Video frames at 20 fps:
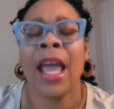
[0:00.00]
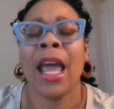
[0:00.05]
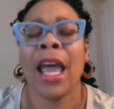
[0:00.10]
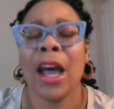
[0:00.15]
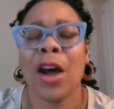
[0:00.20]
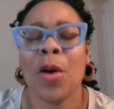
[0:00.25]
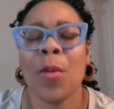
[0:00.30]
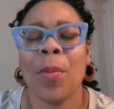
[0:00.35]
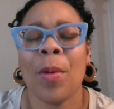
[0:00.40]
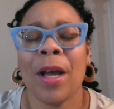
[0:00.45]

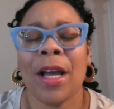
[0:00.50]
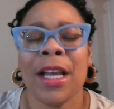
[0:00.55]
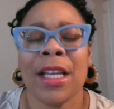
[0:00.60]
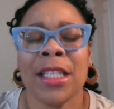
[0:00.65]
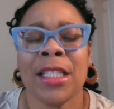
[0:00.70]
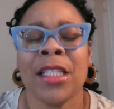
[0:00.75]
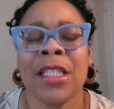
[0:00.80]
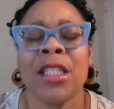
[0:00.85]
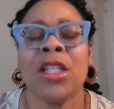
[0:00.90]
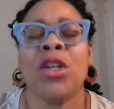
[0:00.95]
Help
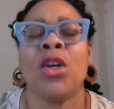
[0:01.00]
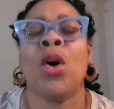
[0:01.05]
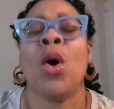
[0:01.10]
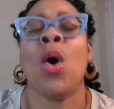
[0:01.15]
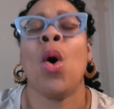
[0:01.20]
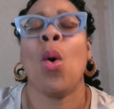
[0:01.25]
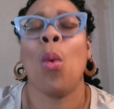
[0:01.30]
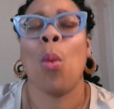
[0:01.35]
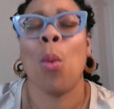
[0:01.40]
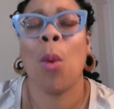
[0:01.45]
us to
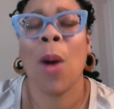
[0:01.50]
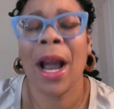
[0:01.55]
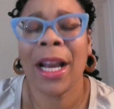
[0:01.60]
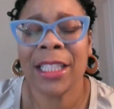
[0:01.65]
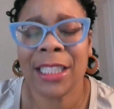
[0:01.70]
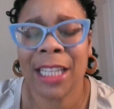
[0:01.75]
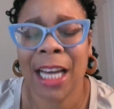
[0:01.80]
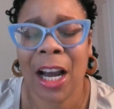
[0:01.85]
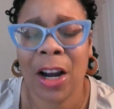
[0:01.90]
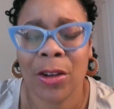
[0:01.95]

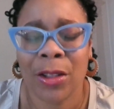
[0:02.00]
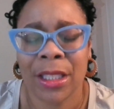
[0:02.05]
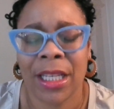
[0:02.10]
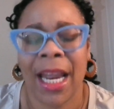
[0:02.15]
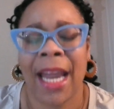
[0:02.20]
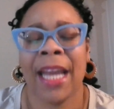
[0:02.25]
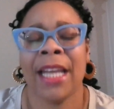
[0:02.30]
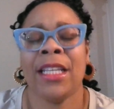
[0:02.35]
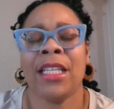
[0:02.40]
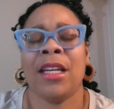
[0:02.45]
watch out
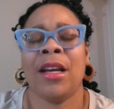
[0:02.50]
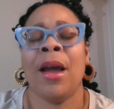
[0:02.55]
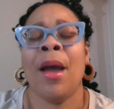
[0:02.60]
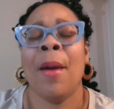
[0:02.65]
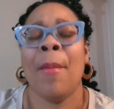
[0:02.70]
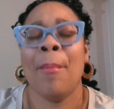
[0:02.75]
and to